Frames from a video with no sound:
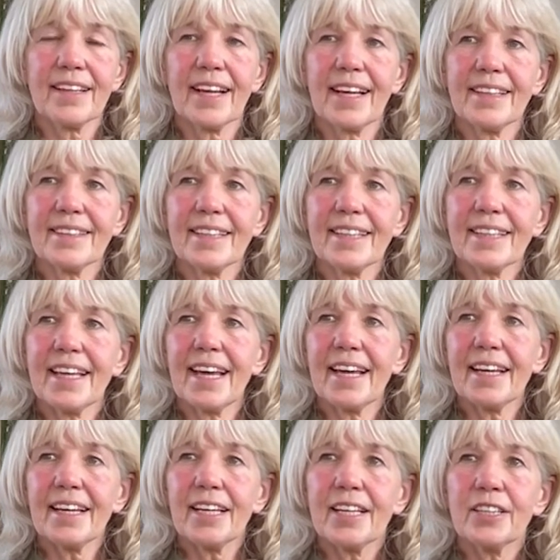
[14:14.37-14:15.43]
And then
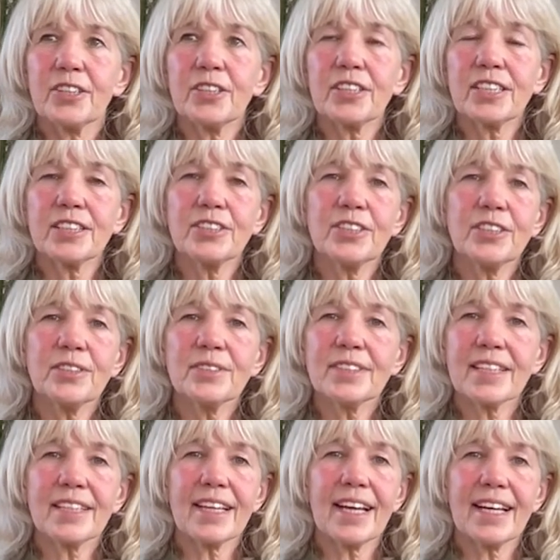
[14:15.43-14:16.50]
you can use
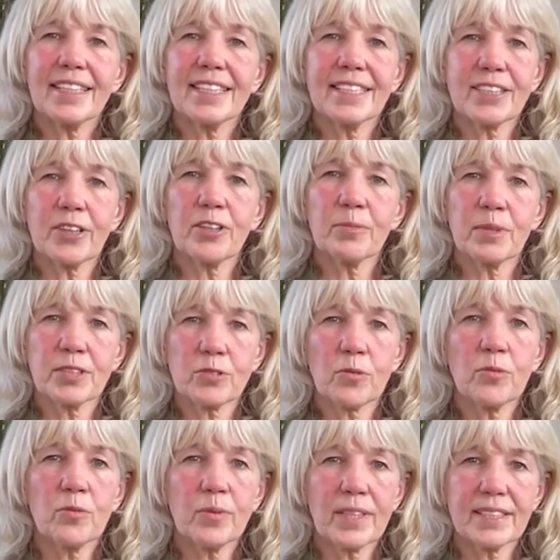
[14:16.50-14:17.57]
it at any time. It's
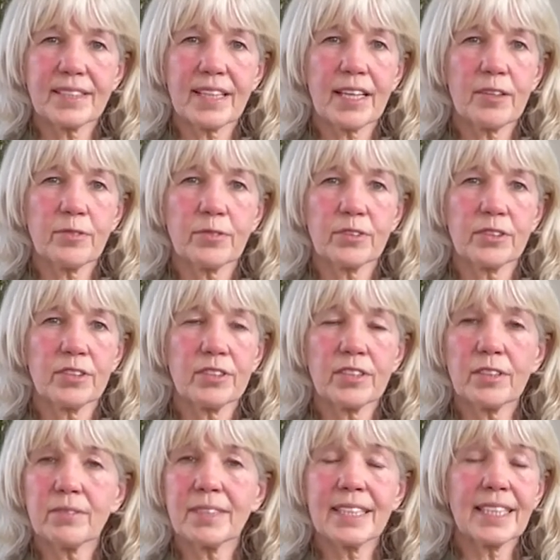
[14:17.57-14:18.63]
always there for you. You
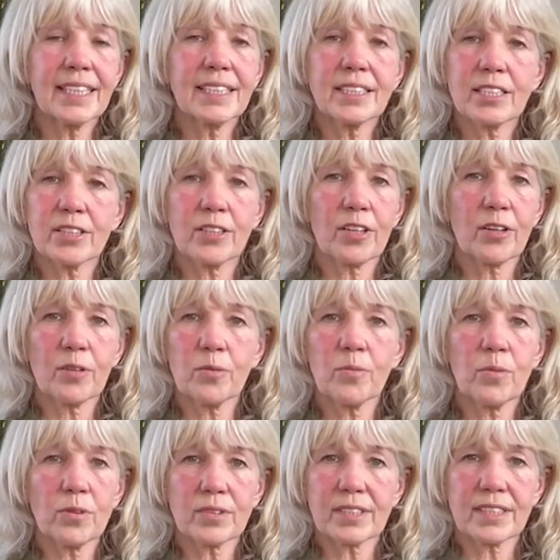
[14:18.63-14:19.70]
don't need to know
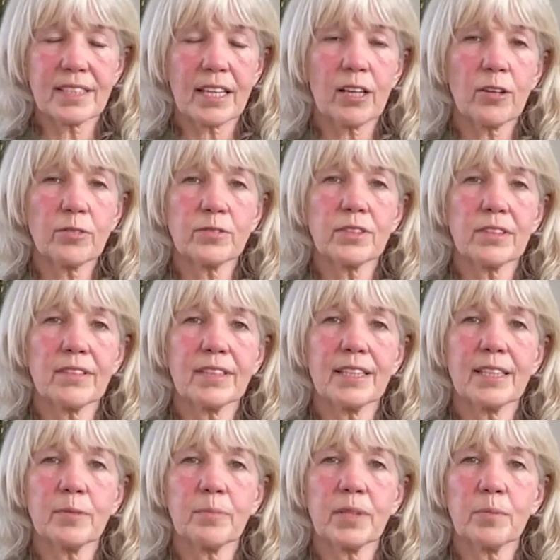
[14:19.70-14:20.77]
what to say. Often I
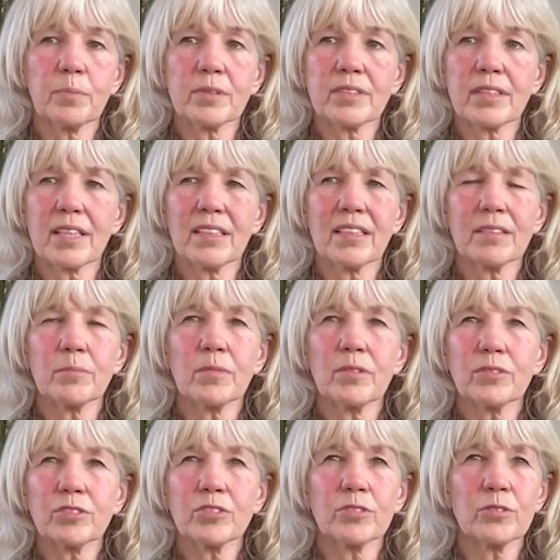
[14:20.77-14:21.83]
hear people saying, I'm
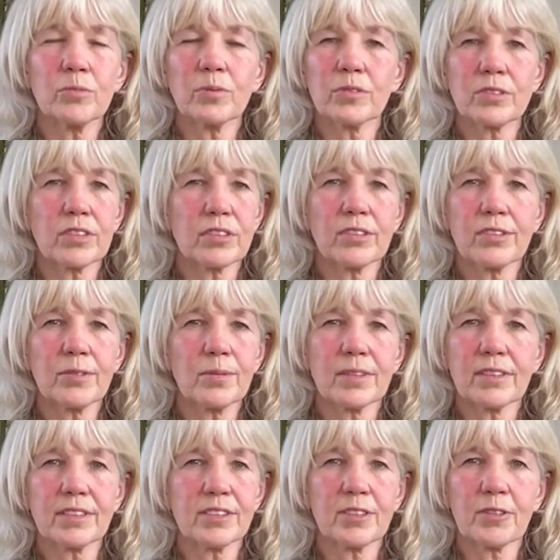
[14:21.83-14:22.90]
not sure what to do when
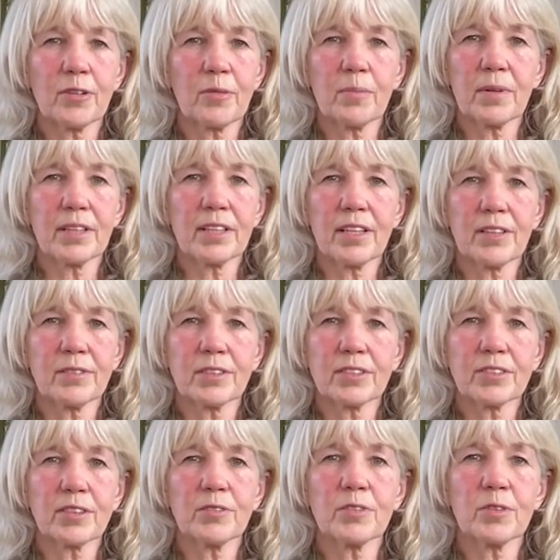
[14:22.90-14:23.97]
I do it on my own. I
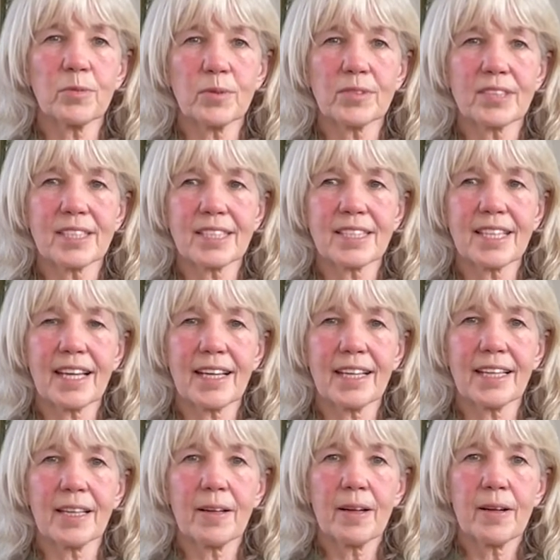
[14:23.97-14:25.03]
don't know what to say.